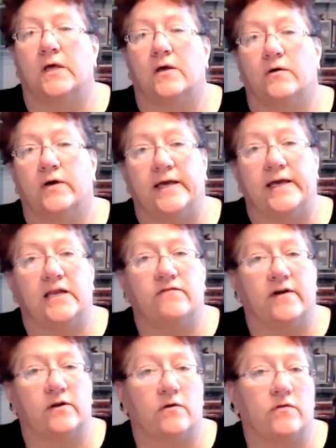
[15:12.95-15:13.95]
Okay, any
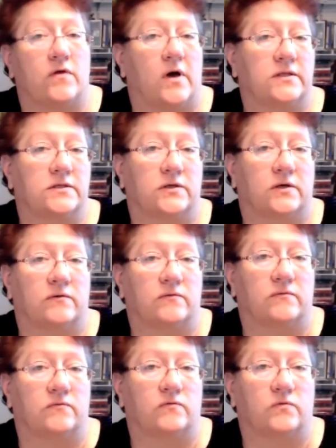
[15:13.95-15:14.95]
final thoughts
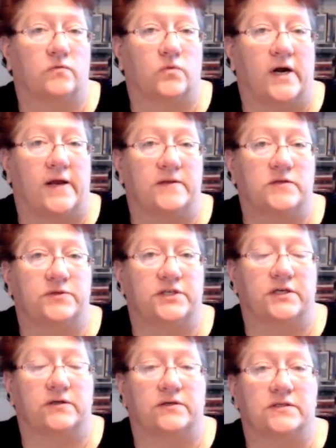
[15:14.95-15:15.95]
on writing this
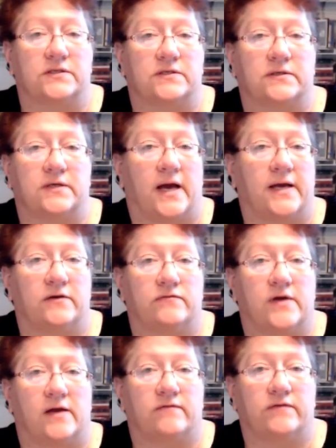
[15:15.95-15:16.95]
particular kind of
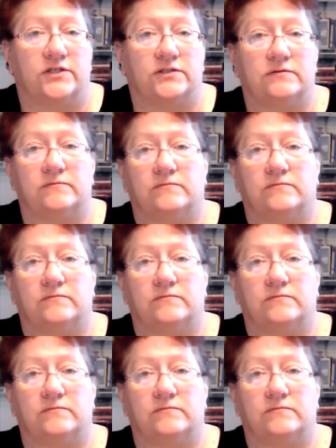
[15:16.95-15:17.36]
nonfiction?